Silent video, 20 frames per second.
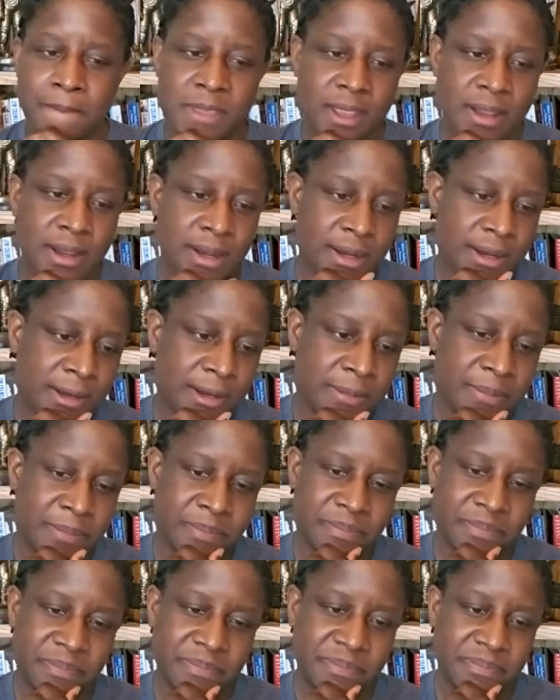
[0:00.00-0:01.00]

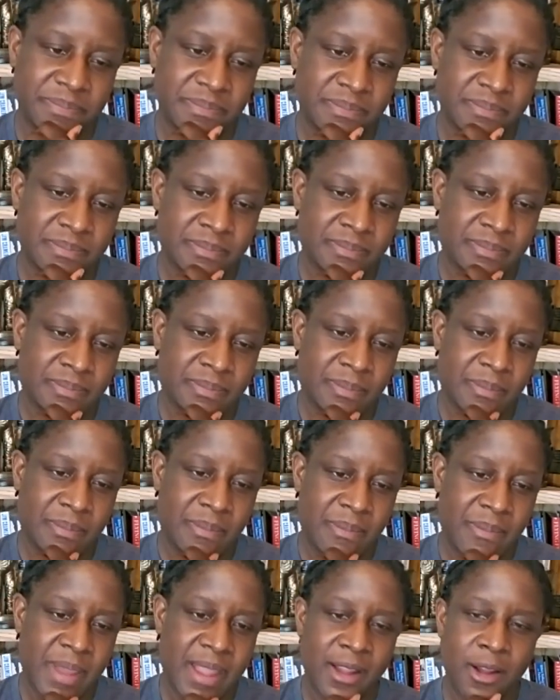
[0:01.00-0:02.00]
um
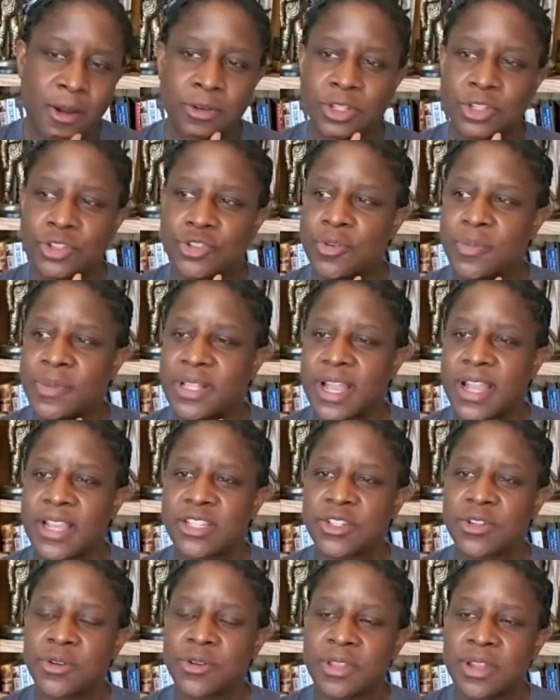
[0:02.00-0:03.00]
man, going to Truman High
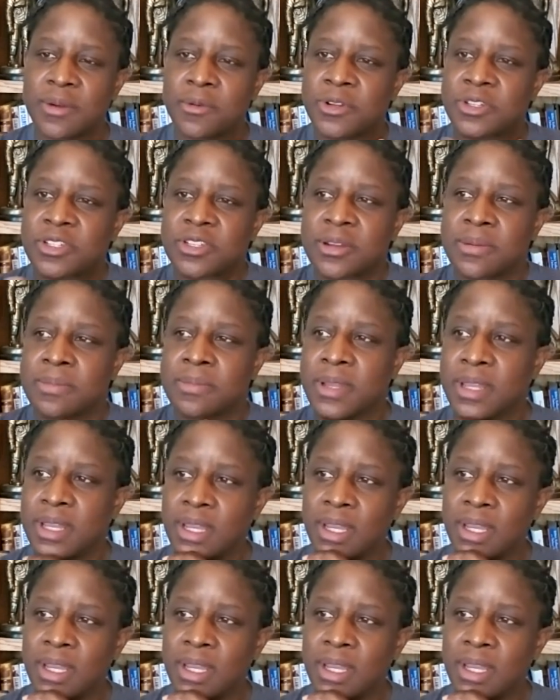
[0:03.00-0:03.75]
School, there were some